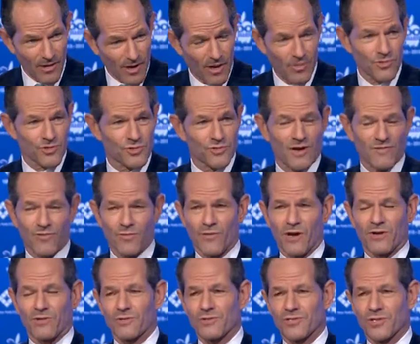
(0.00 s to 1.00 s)
others who have the
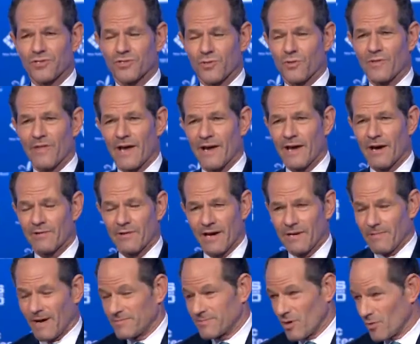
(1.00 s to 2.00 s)
records sort that out.
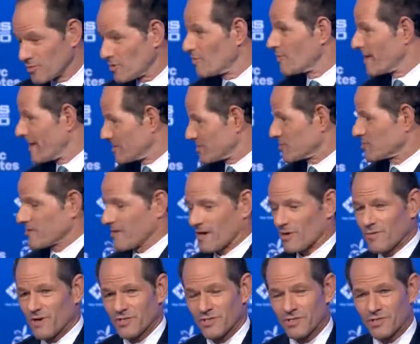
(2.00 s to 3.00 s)
I don't know the answer to that
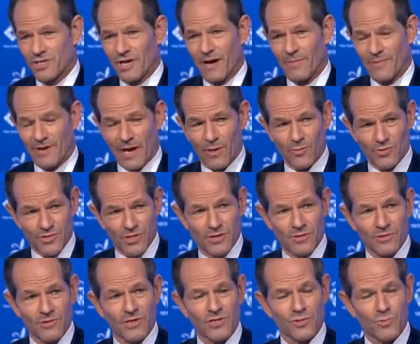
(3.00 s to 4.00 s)
question, Scott, but I will
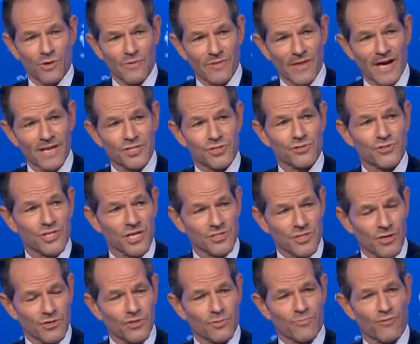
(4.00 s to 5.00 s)
tell you this. When NYSERS has
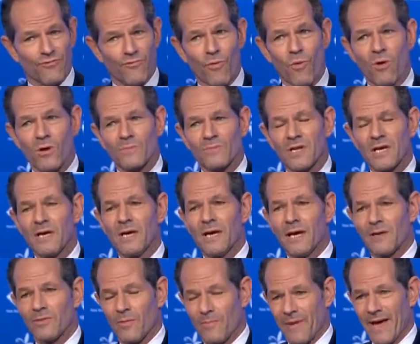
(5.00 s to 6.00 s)
underperformed
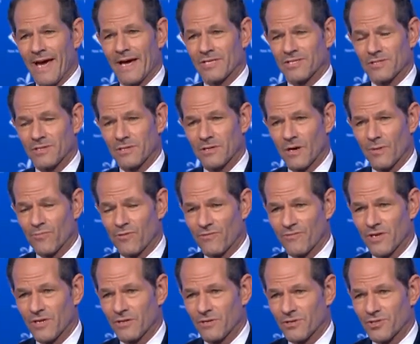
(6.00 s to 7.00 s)
in the past number
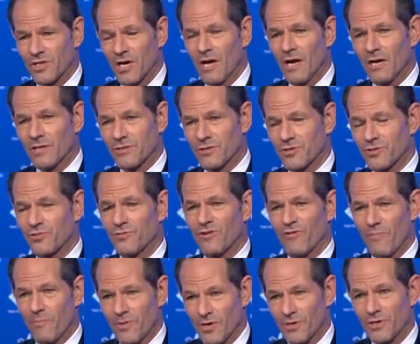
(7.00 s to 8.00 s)
of years to the tune
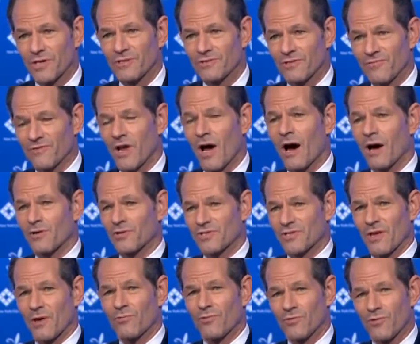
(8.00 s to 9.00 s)
of billions of dollars,
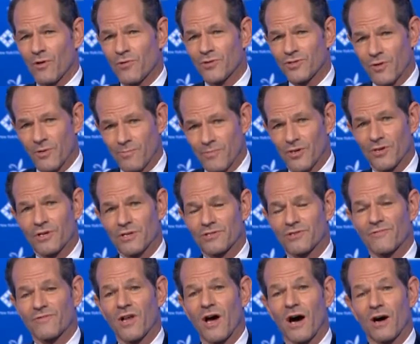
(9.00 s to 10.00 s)
those are
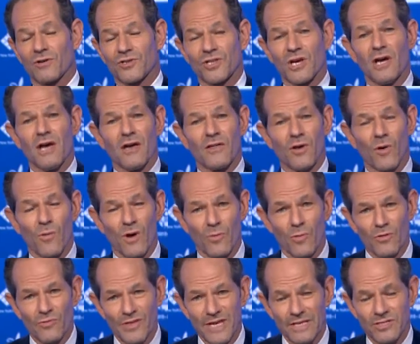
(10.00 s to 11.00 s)
billions of dollars that we
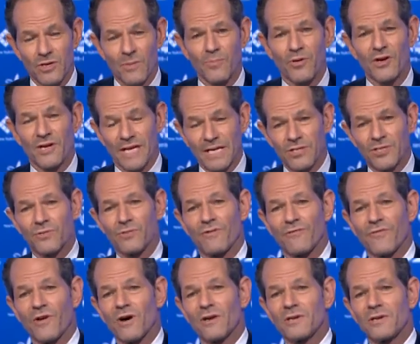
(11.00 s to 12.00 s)
will need to put into a
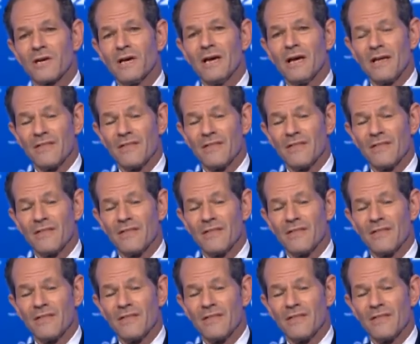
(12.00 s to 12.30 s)
fund